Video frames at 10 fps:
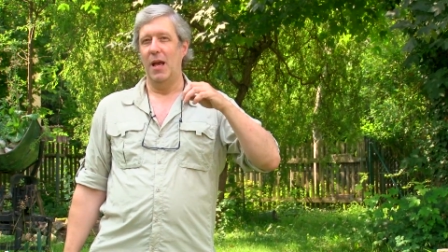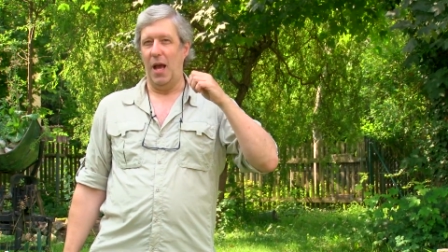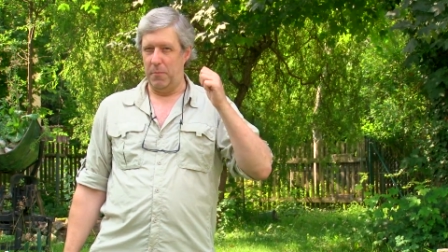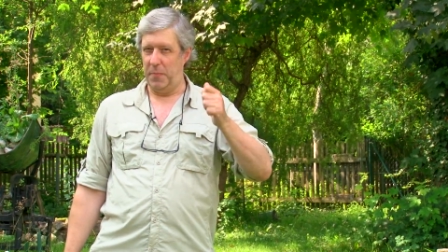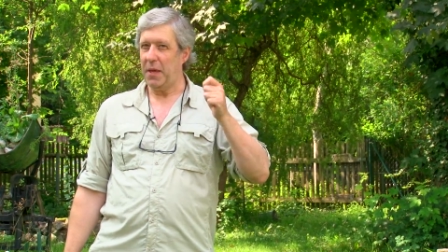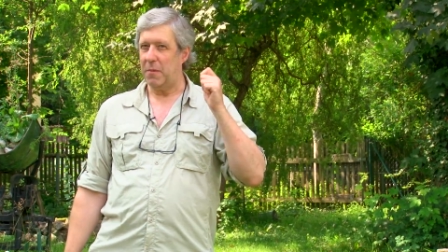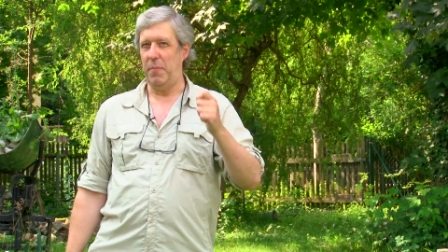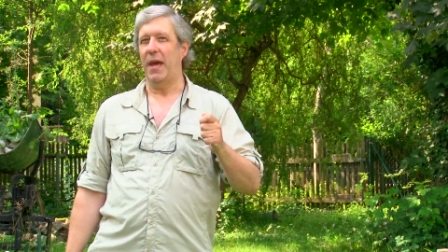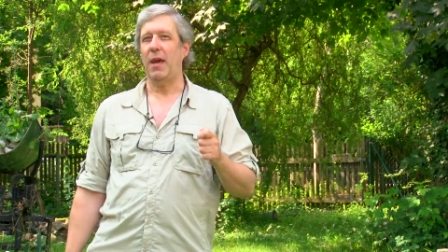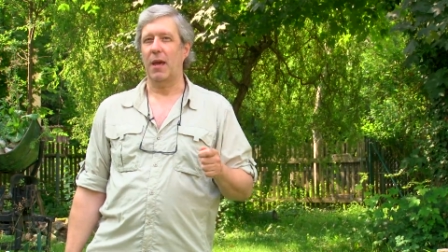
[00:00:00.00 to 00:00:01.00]
a big
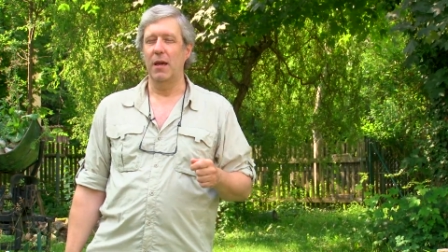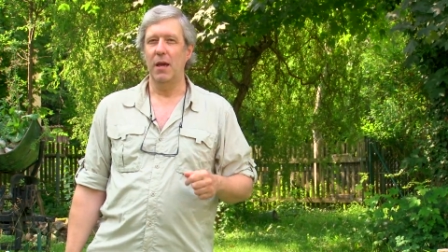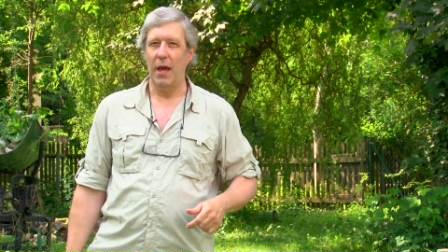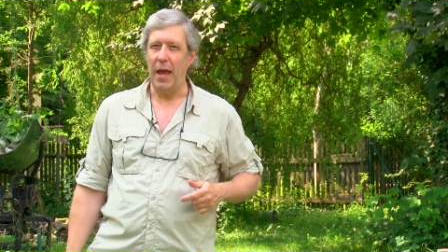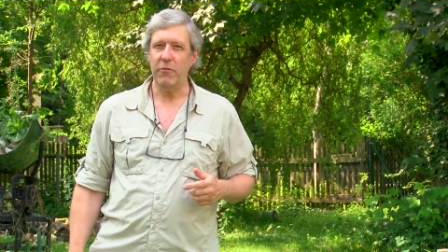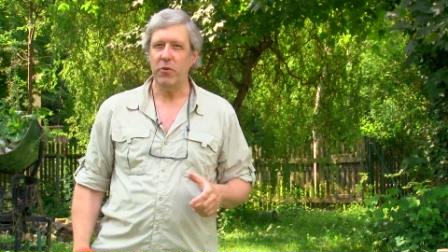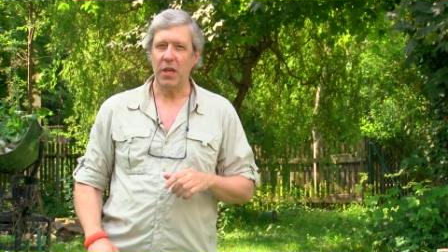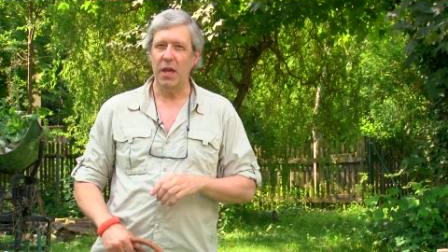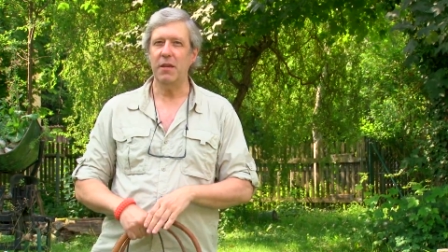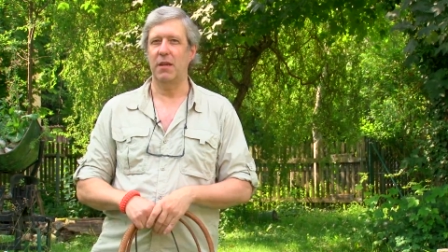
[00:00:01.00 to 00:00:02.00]
bang, every
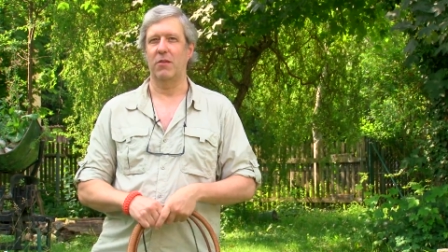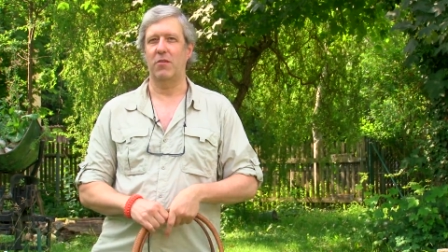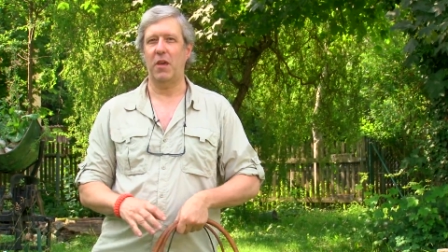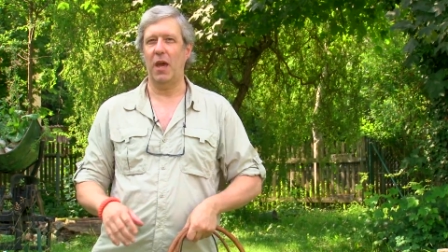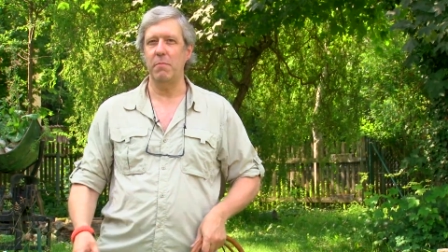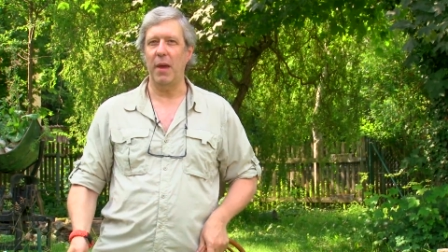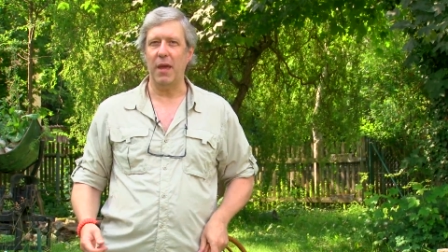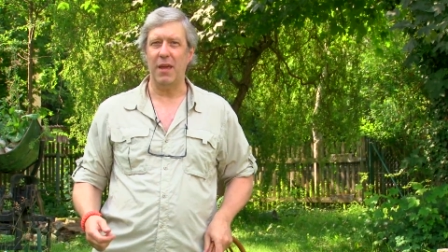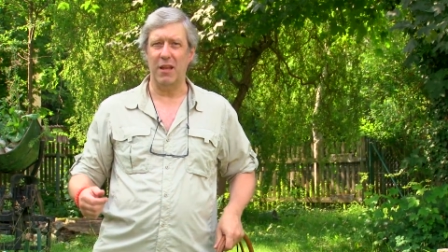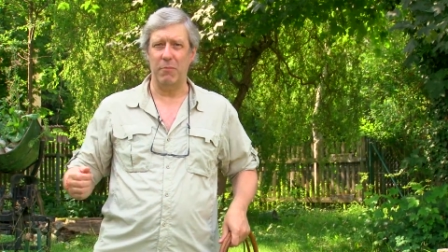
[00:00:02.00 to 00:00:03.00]
idiot can
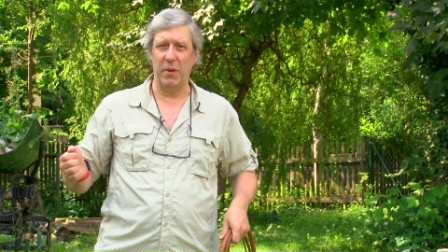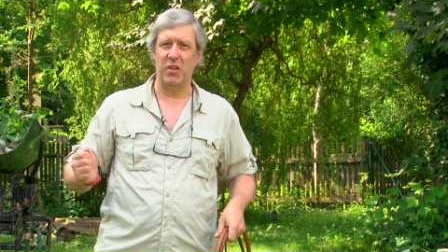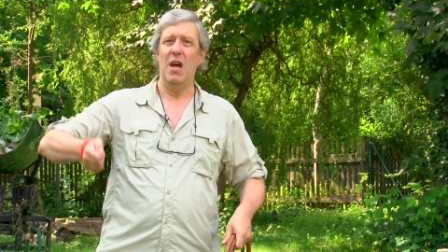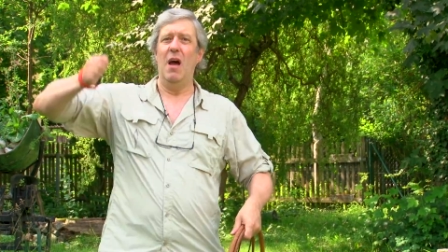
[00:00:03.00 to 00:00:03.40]
make a bit